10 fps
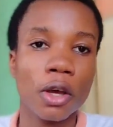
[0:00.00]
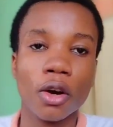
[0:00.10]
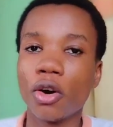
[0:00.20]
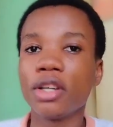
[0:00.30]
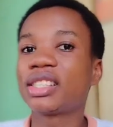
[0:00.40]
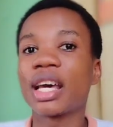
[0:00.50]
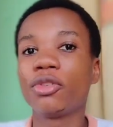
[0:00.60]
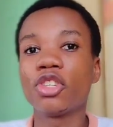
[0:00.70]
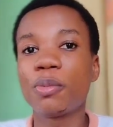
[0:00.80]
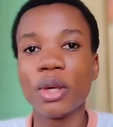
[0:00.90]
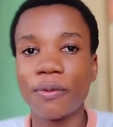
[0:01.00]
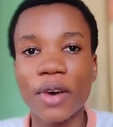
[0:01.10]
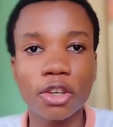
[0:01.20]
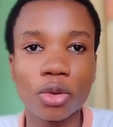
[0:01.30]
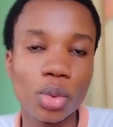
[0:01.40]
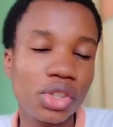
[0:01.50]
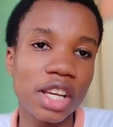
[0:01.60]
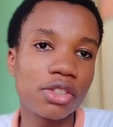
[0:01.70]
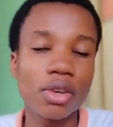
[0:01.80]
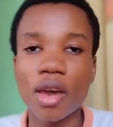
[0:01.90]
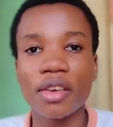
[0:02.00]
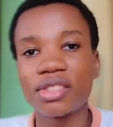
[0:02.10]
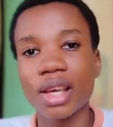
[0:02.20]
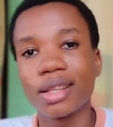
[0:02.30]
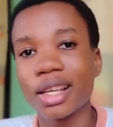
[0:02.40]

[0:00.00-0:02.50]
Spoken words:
or it can just be a vacuum which there's no air inside,